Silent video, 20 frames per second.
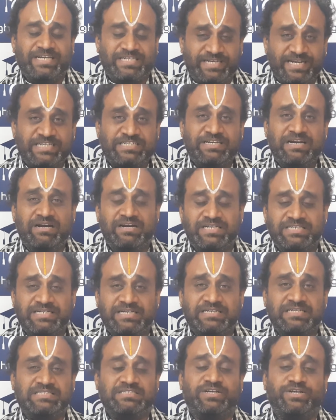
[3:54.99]
Textile
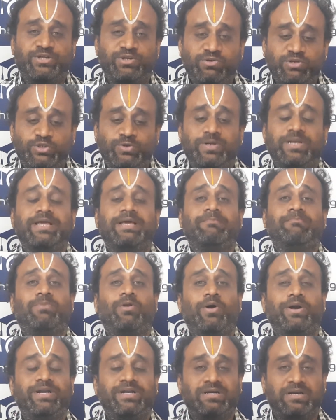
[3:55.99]
designers are usually
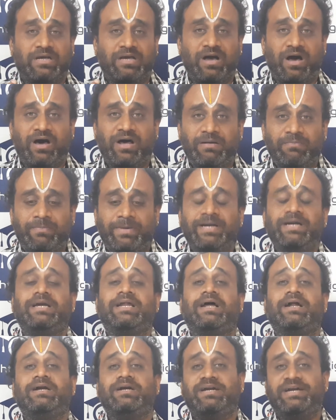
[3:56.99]
employed in garment
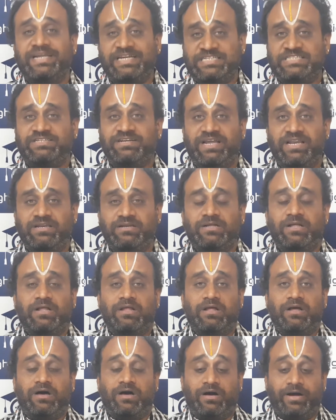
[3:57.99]
and textile
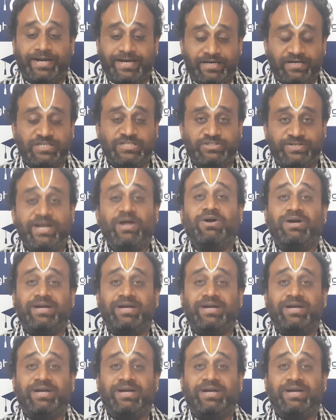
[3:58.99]
industry or